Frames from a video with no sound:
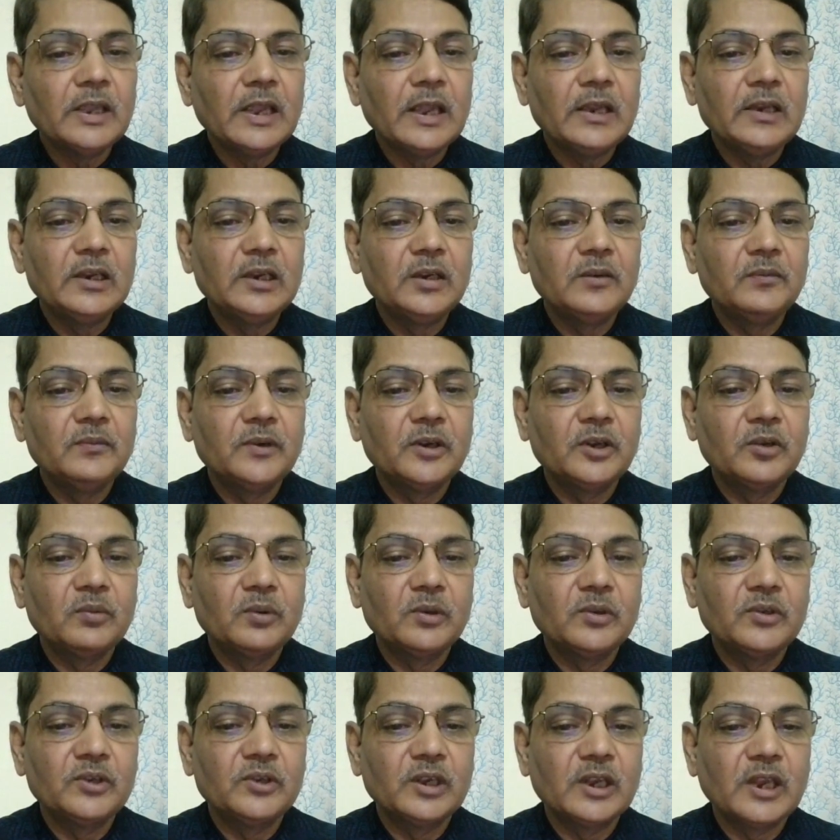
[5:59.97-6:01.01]
allele
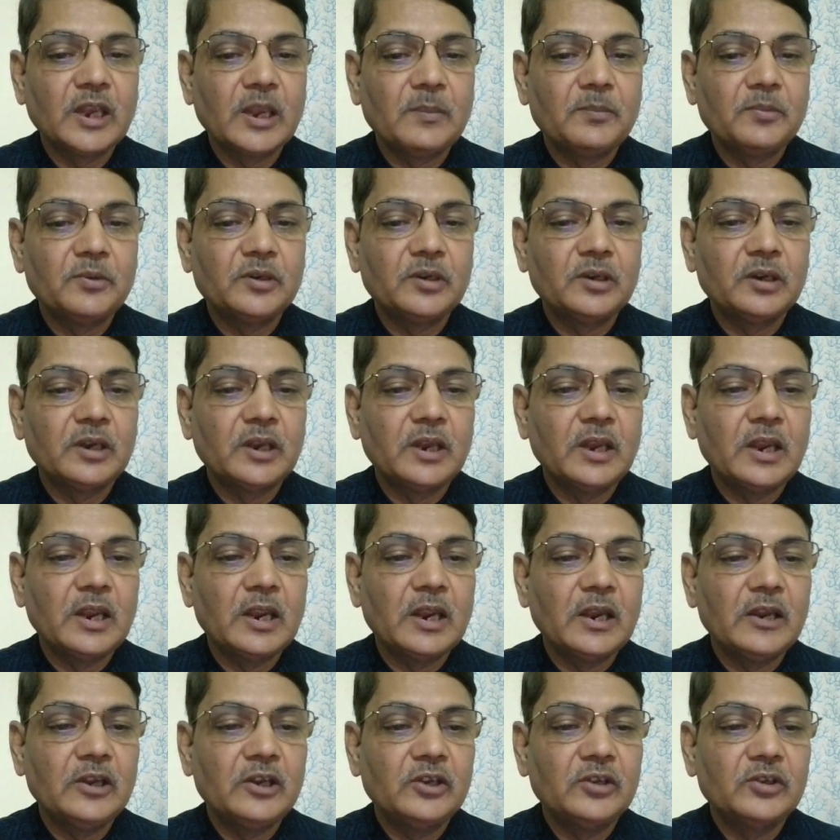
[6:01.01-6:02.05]
frequency capital A
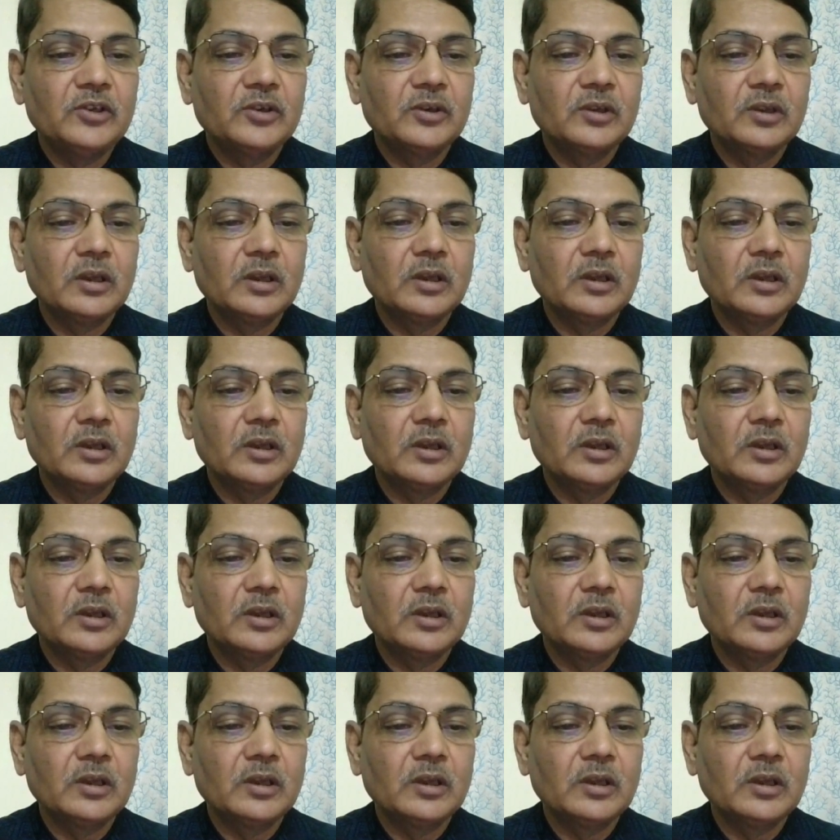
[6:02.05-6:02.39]
and is